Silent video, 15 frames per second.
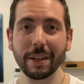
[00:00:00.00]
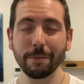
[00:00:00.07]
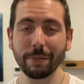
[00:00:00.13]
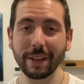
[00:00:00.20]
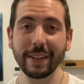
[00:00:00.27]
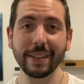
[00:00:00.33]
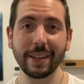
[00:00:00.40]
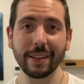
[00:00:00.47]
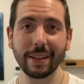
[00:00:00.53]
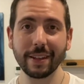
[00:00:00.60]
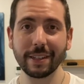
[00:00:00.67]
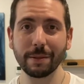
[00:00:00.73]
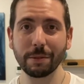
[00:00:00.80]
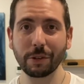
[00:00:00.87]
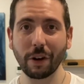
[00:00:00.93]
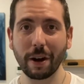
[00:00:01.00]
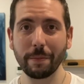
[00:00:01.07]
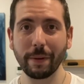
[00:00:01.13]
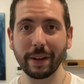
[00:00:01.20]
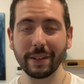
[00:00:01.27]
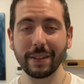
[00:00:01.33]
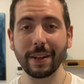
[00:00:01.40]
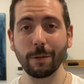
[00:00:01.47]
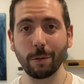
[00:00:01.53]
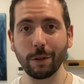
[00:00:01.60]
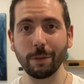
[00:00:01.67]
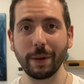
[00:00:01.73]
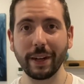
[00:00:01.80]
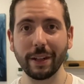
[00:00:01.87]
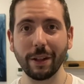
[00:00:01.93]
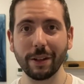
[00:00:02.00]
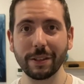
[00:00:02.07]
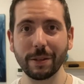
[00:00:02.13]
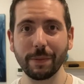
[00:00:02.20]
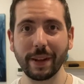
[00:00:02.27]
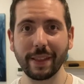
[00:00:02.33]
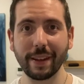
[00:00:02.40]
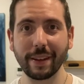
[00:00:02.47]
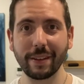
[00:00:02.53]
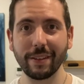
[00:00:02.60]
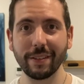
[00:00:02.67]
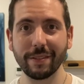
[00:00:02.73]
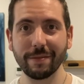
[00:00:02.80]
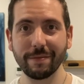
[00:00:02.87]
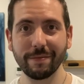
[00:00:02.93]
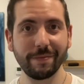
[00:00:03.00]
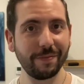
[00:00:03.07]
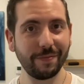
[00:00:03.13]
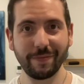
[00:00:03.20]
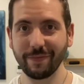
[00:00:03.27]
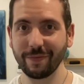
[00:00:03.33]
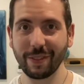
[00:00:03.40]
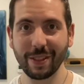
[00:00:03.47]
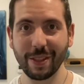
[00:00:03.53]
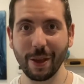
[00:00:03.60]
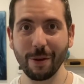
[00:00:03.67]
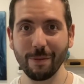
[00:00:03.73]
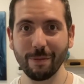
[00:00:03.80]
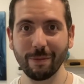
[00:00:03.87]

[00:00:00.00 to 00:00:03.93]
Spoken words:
please hit that subscribe button. It will mean a lot to me. Thank you. Nope.